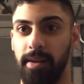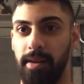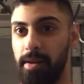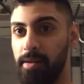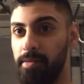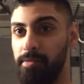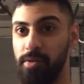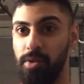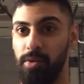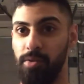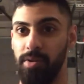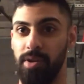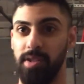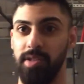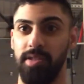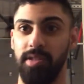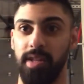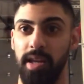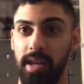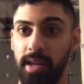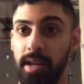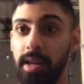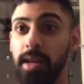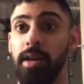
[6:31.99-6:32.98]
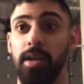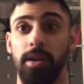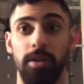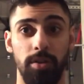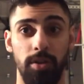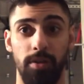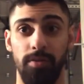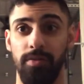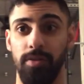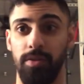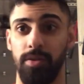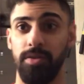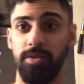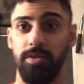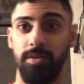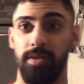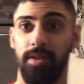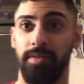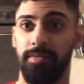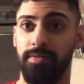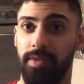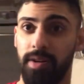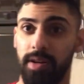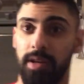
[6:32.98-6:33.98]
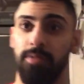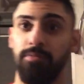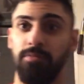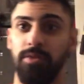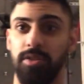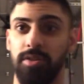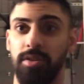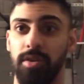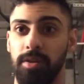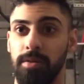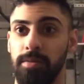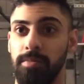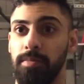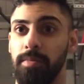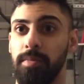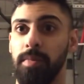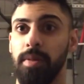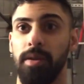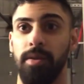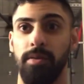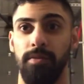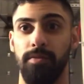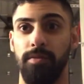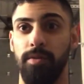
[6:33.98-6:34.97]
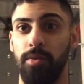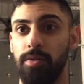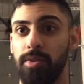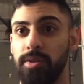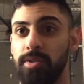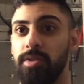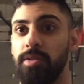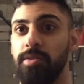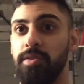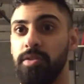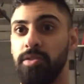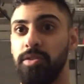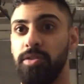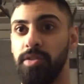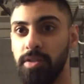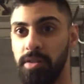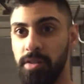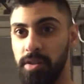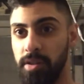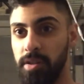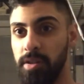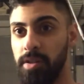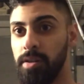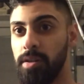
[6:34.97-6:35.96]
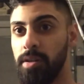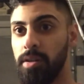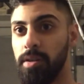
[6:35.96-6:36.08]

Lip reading: always said. Don't focus on the fucking result. Focus on the journey.